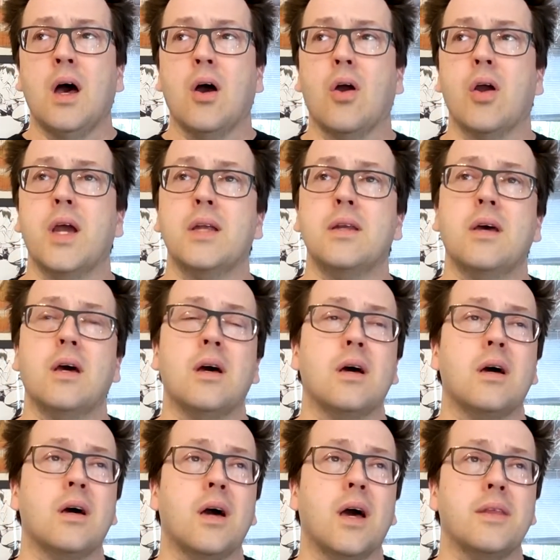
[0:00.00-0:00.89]
All right,
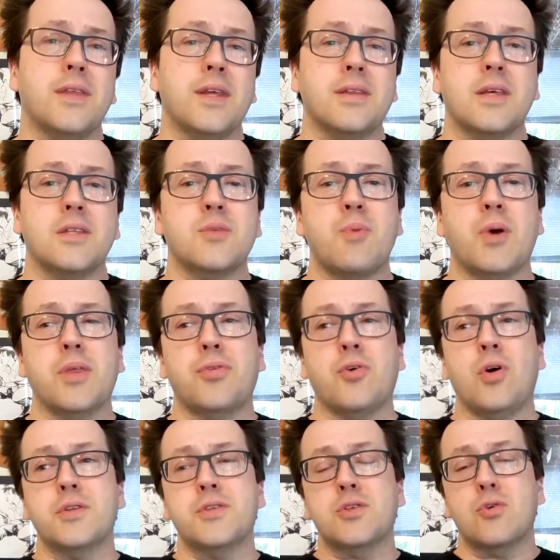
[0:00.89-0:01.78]
I think that's my
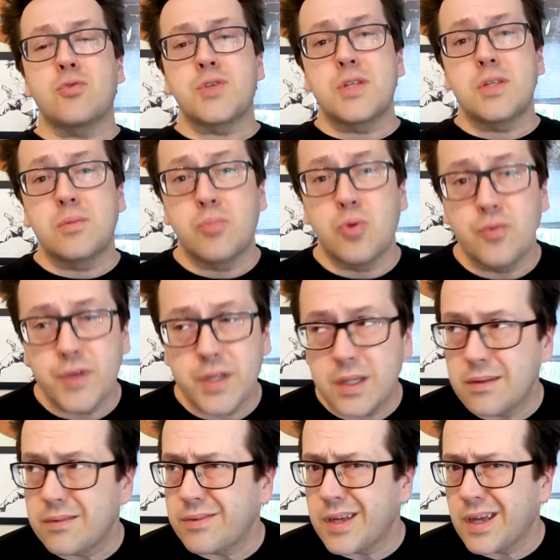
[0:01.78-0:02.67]
thoughts. Go see the
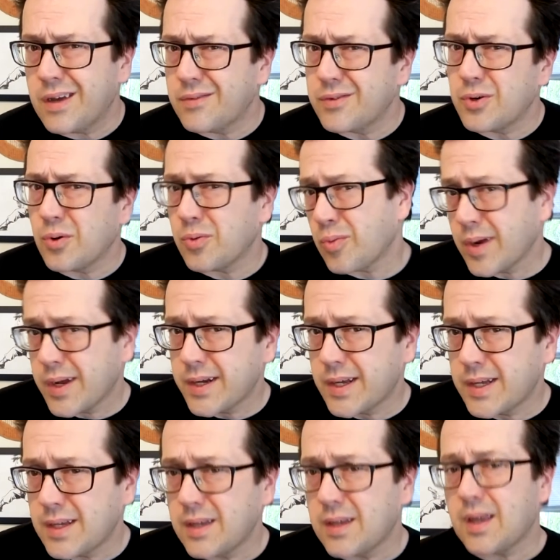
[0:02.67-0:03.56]
movie if you haven't
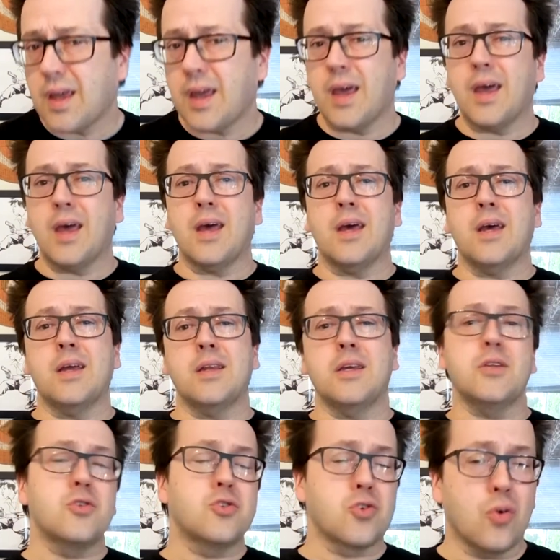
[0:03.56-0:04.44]
already, and
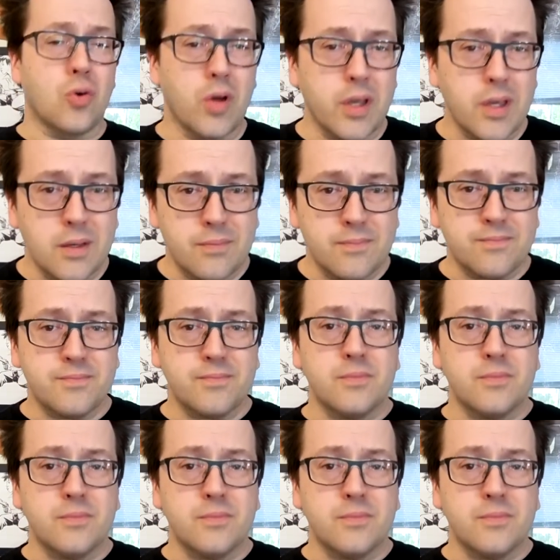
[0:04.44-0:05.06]
enjoy.